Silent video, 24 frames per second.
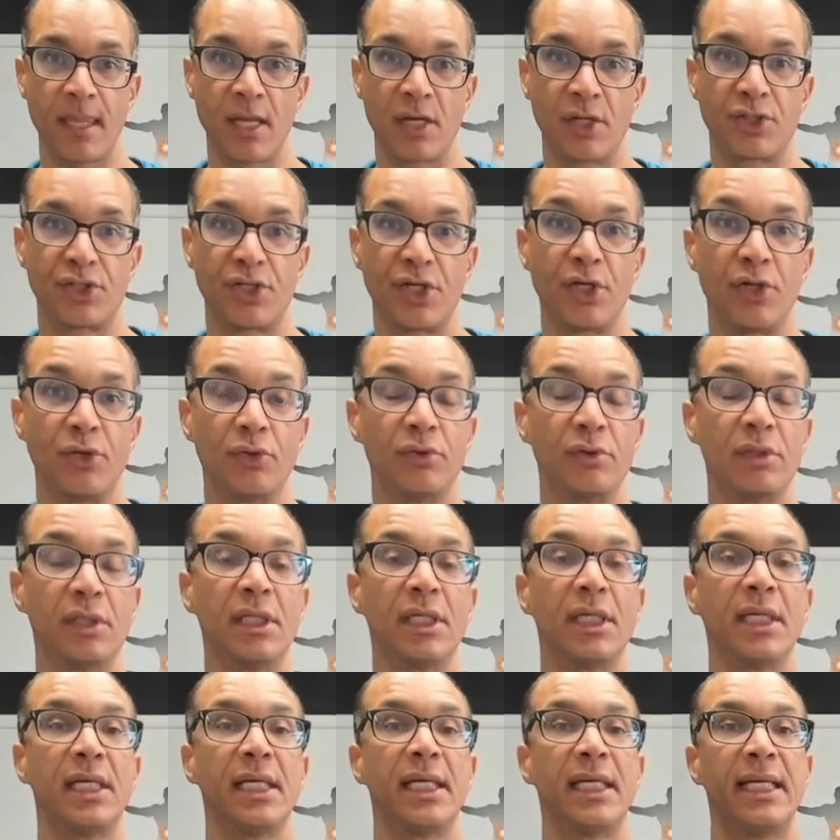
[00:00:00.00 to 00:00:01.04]
Two,
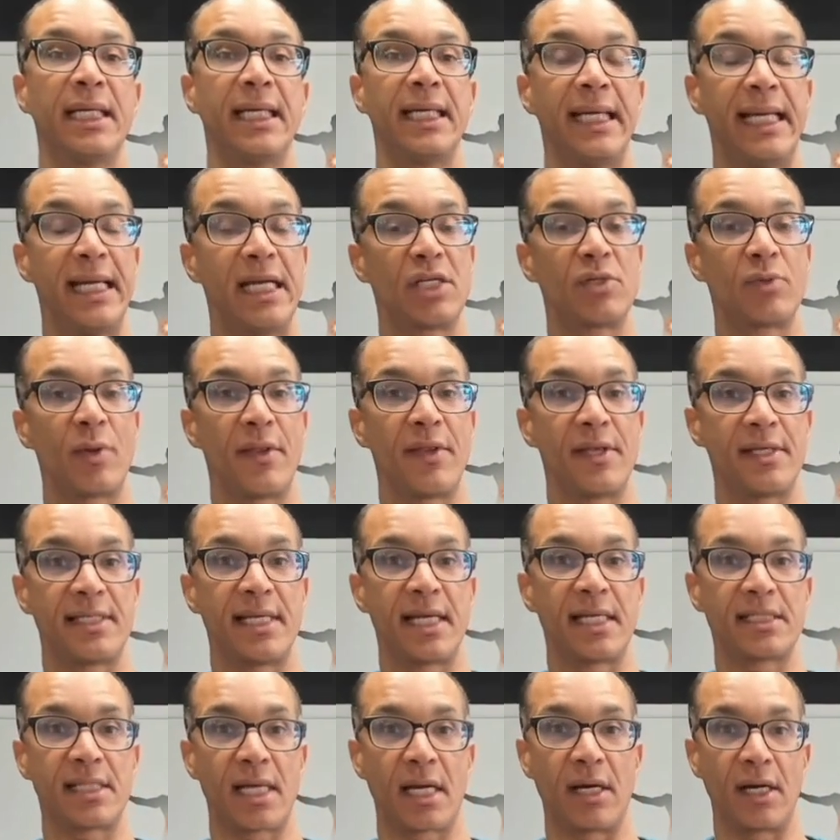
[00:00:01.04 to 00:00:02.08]
each one of these
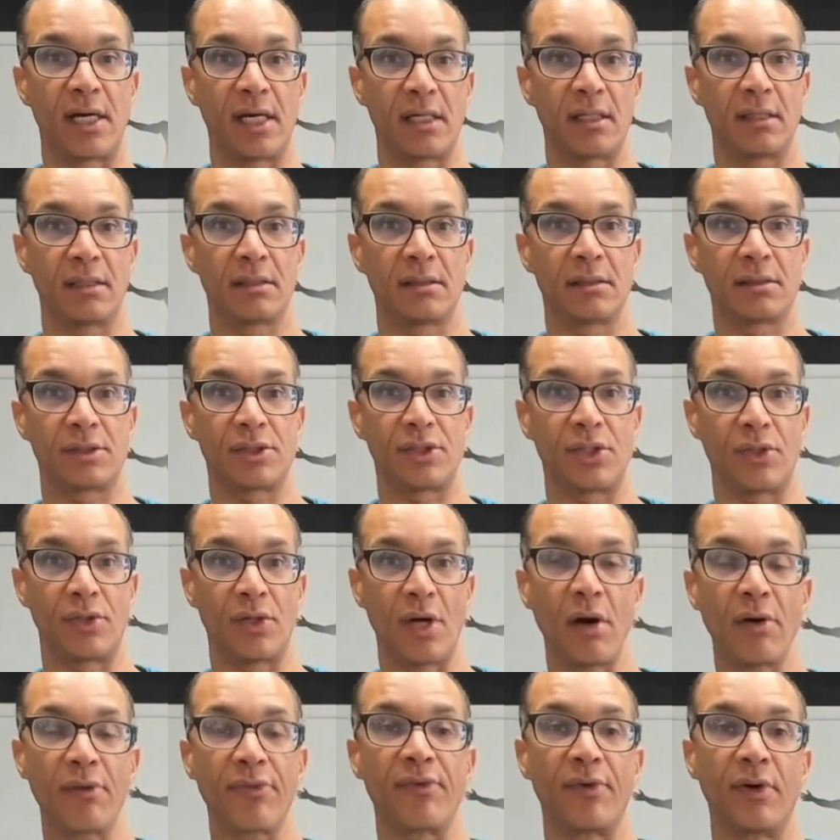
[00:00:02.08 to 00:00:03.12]
things I'm going to
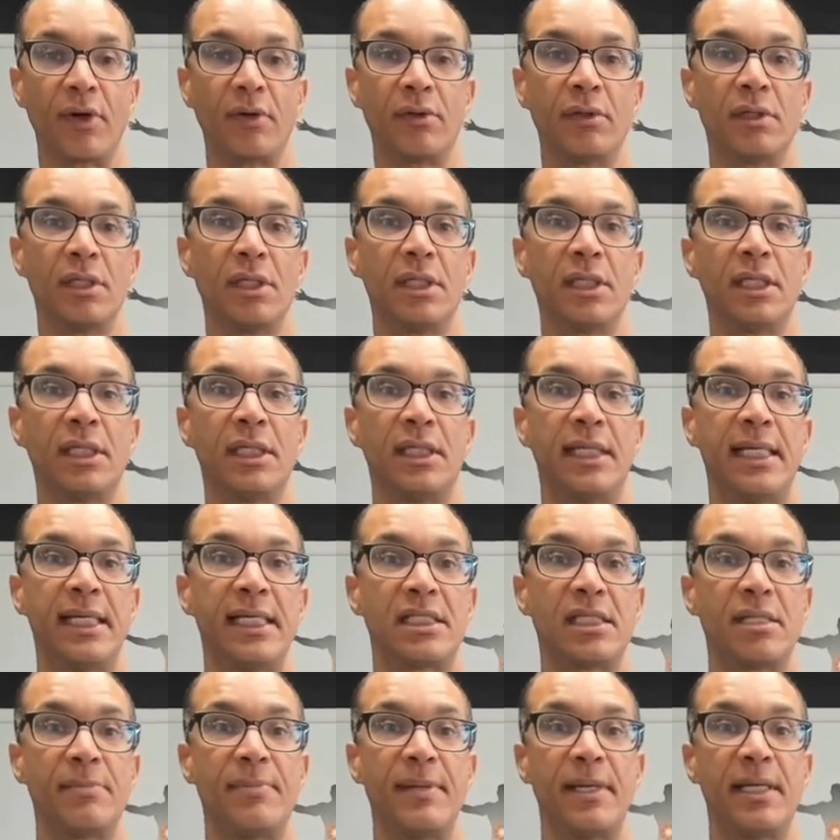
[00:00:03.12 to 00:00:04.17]
go through needs
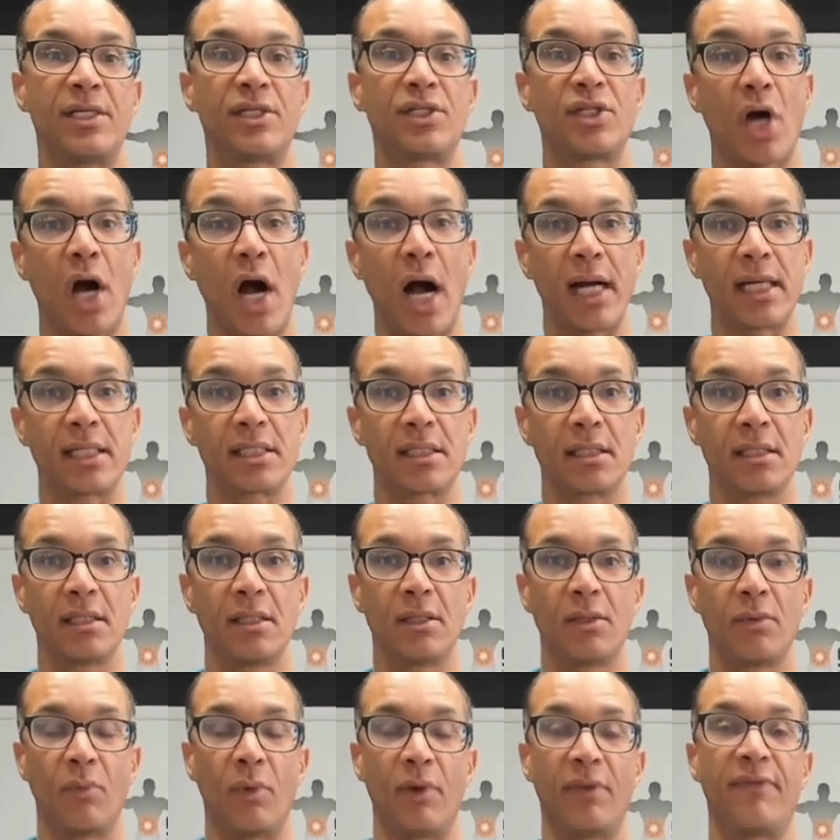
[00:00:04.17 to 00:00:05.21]
to be taught
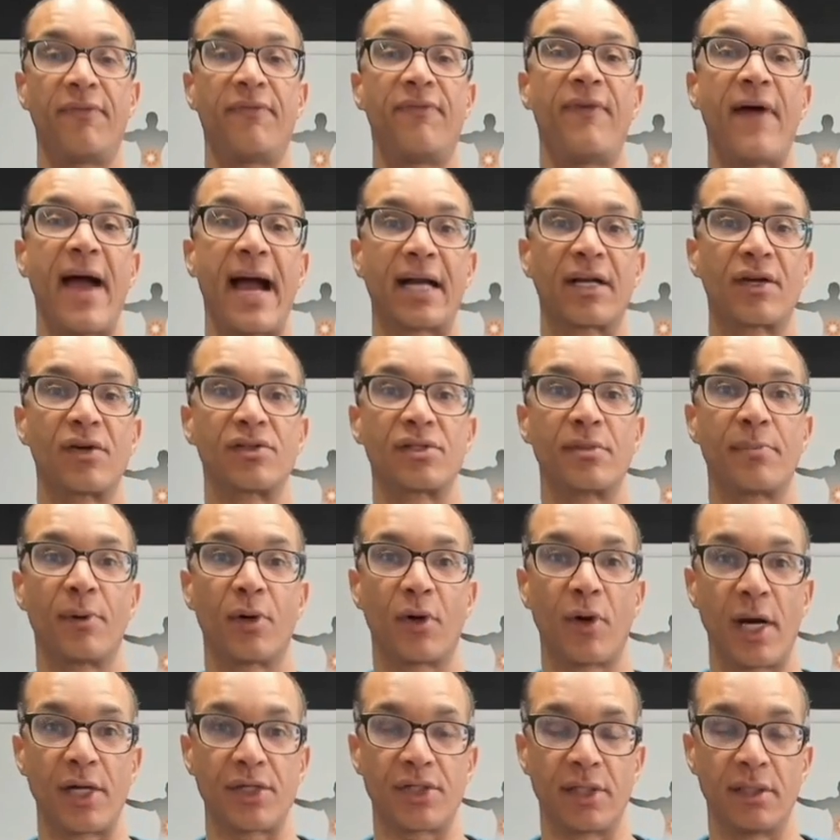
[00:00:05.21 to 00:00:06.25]
with factors of
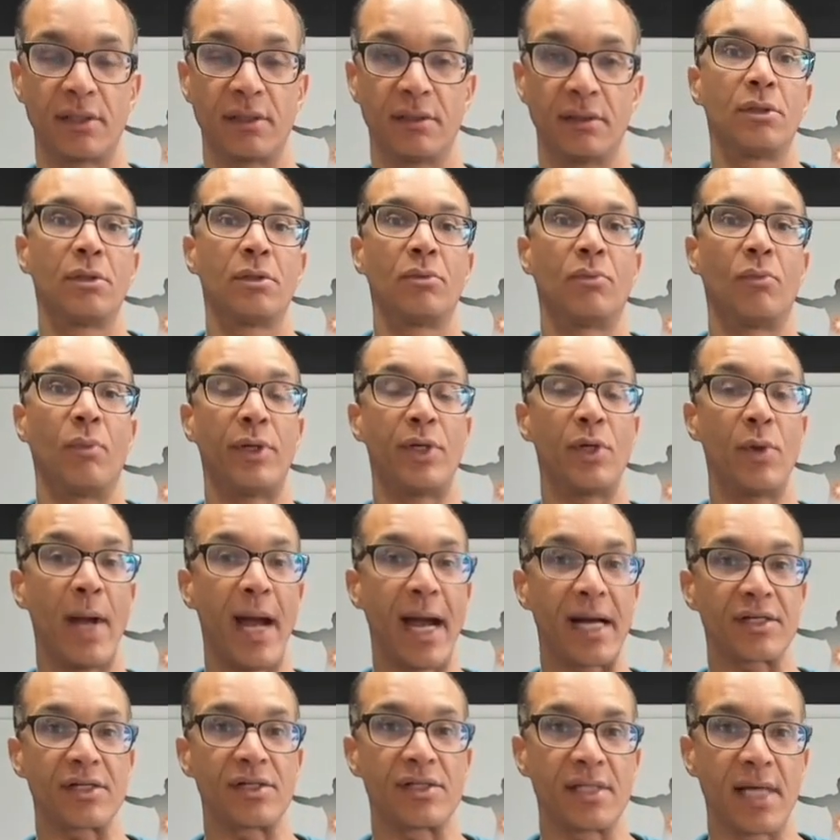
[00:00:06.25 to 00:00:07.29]
progression. When you
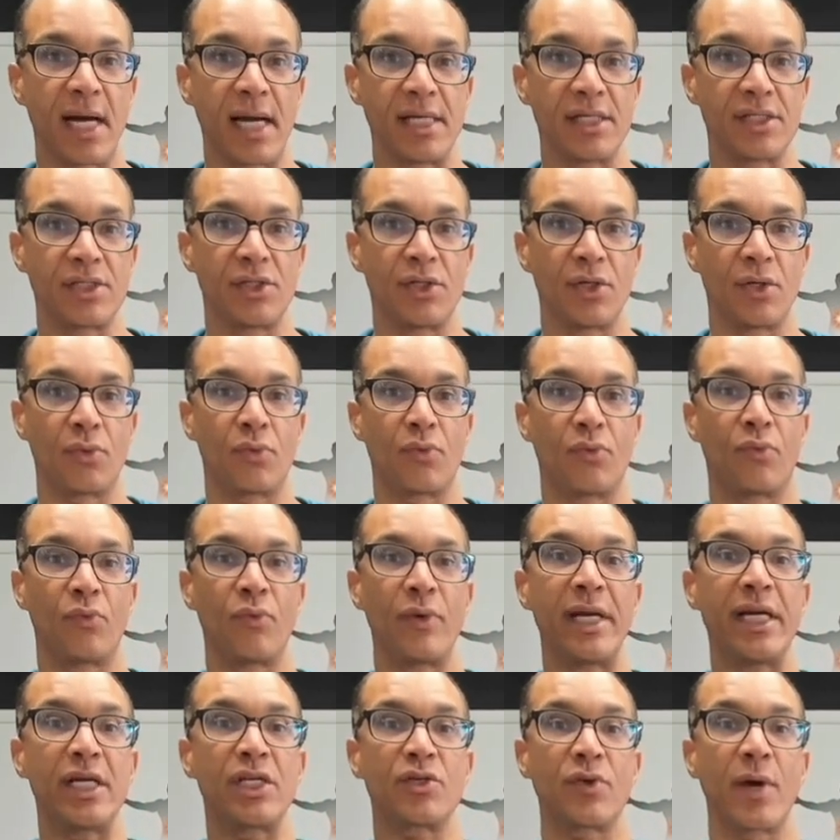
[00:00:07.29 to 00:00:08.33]
exercise, you're
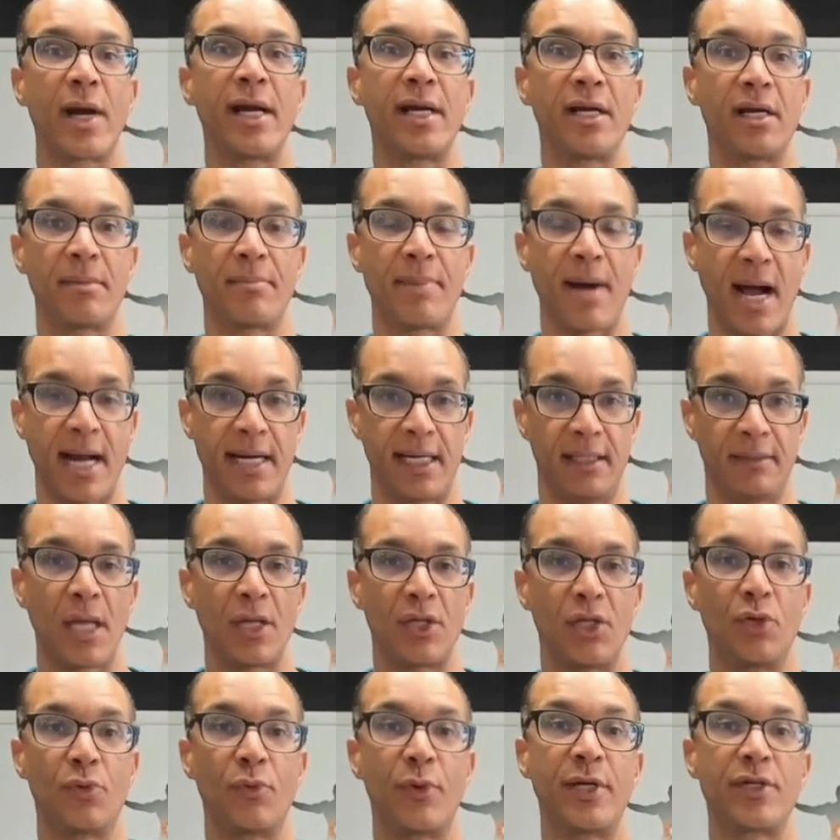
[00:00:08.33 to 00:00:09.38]
retraining the body.
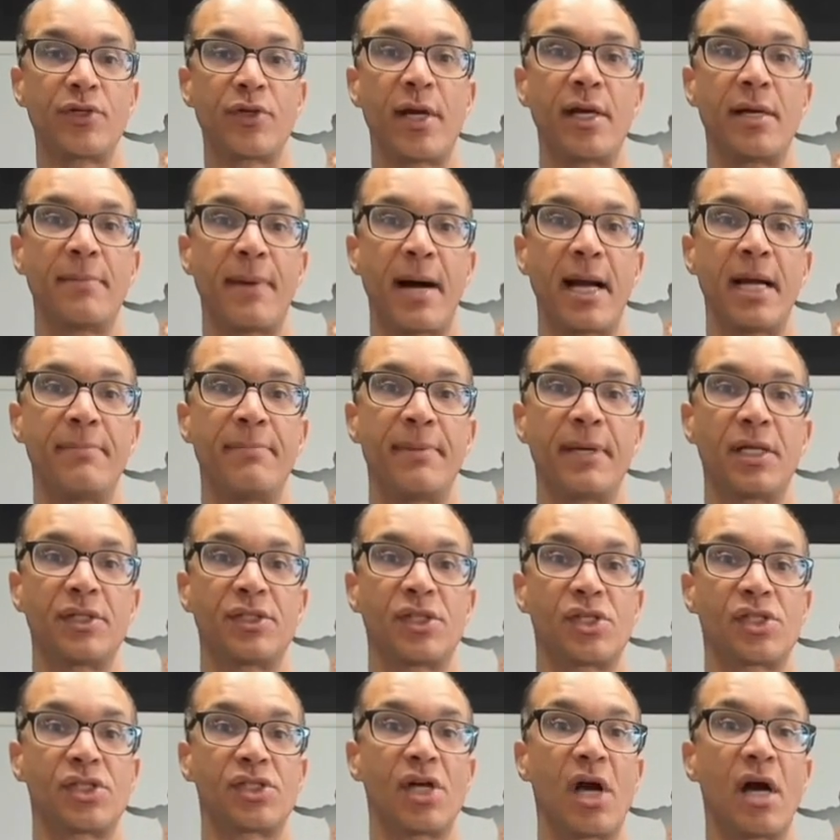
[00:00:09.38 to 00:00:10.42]
You retrain the body because the
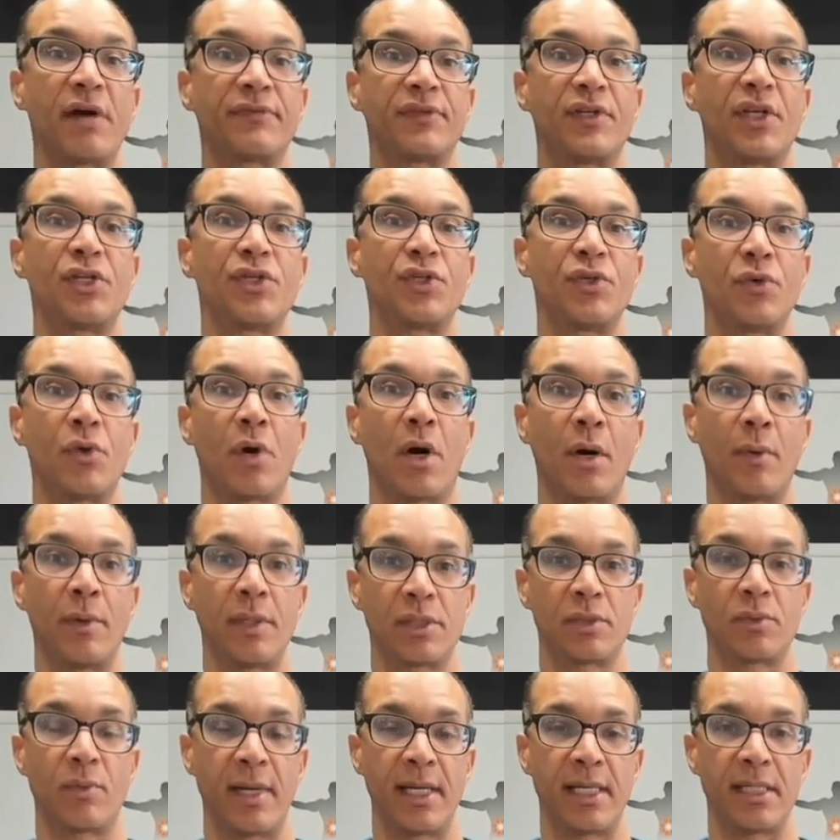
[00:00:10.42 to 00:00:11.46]
soft tissue
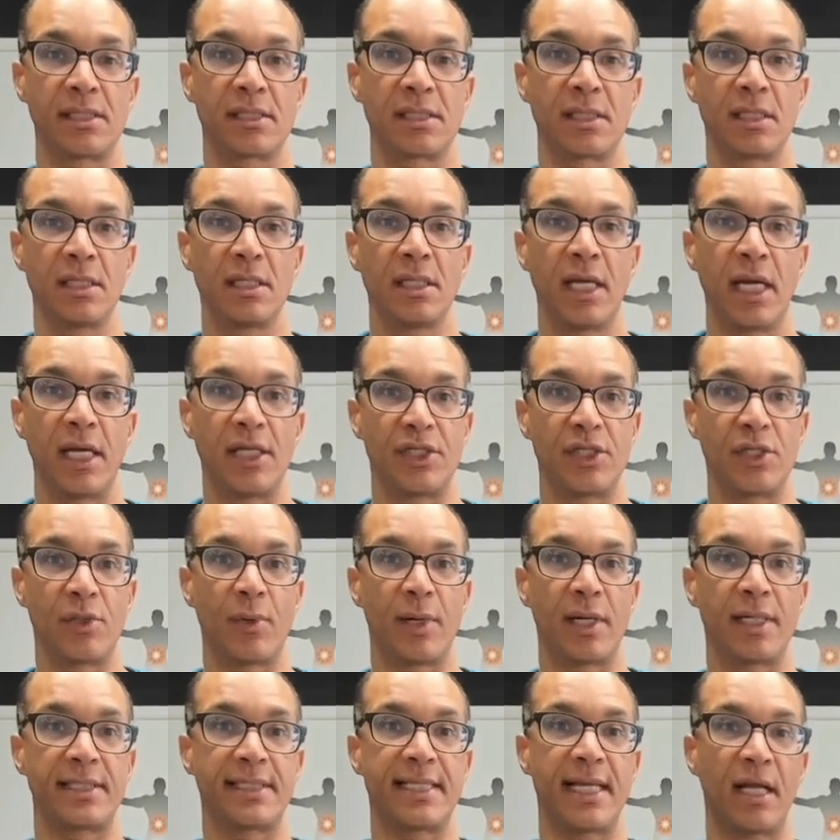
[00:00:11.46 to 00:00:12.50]
always wins, and so you
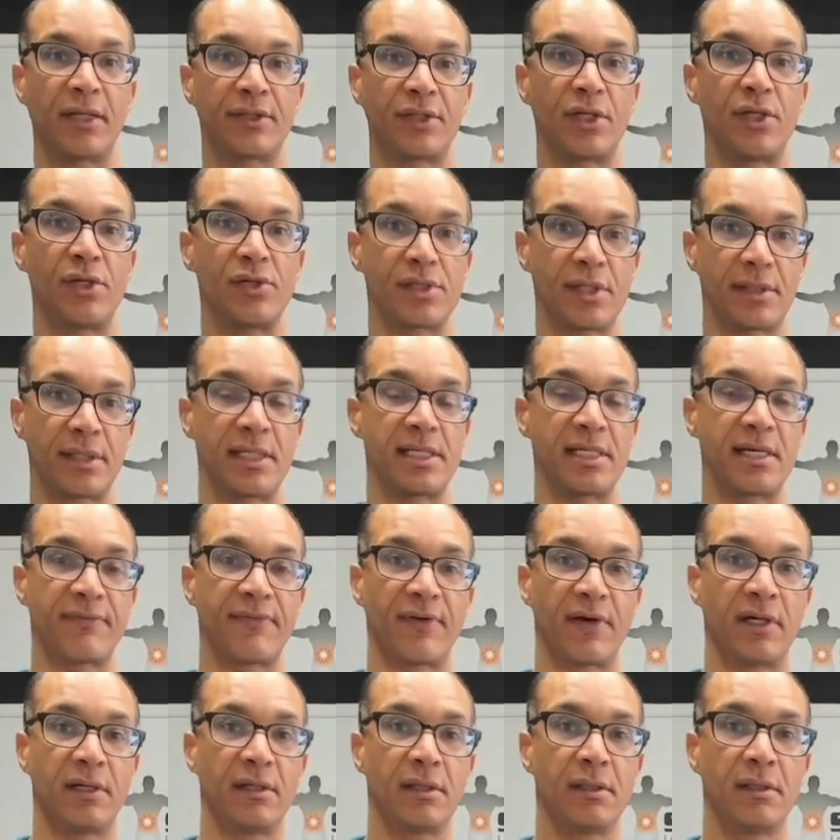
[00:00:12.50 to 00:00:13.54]
want to tell it to do something
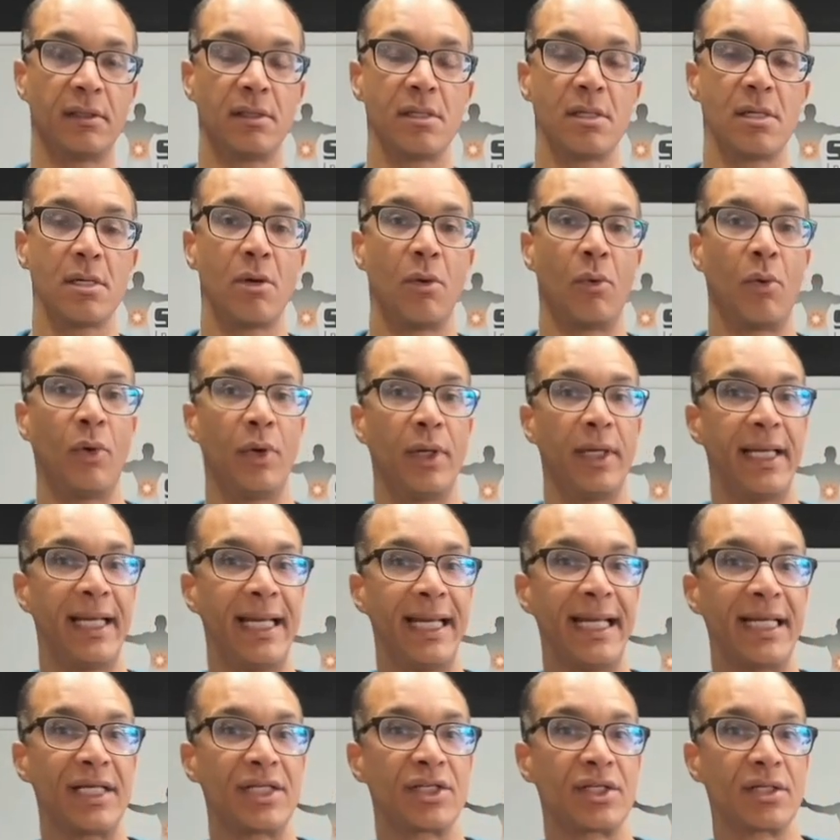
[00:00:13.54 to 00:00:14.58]
different. Well,
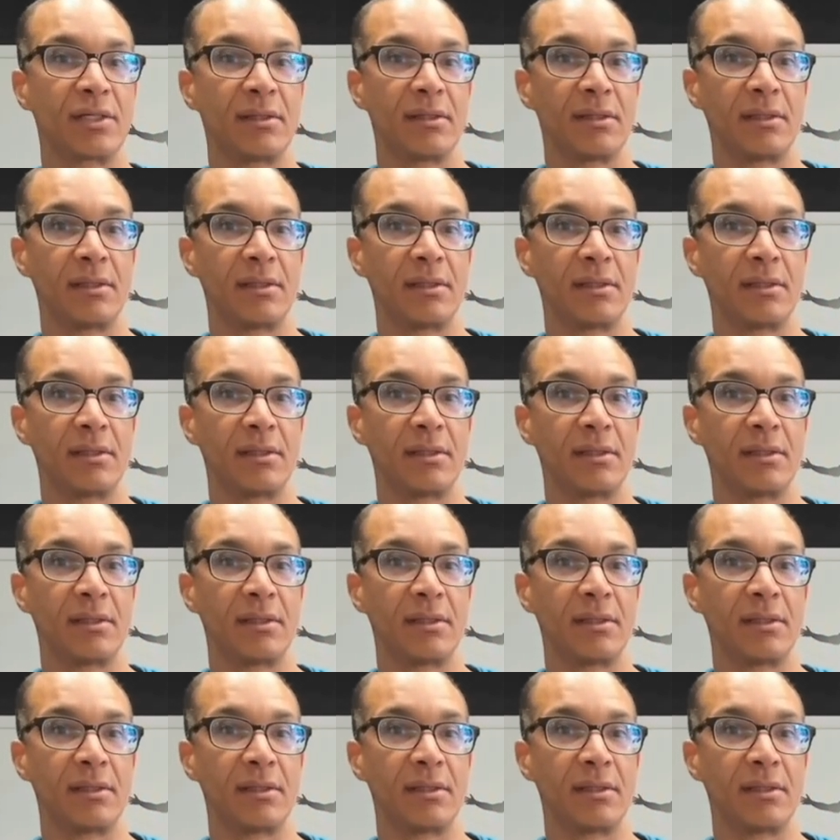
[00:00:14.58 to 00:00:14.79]
each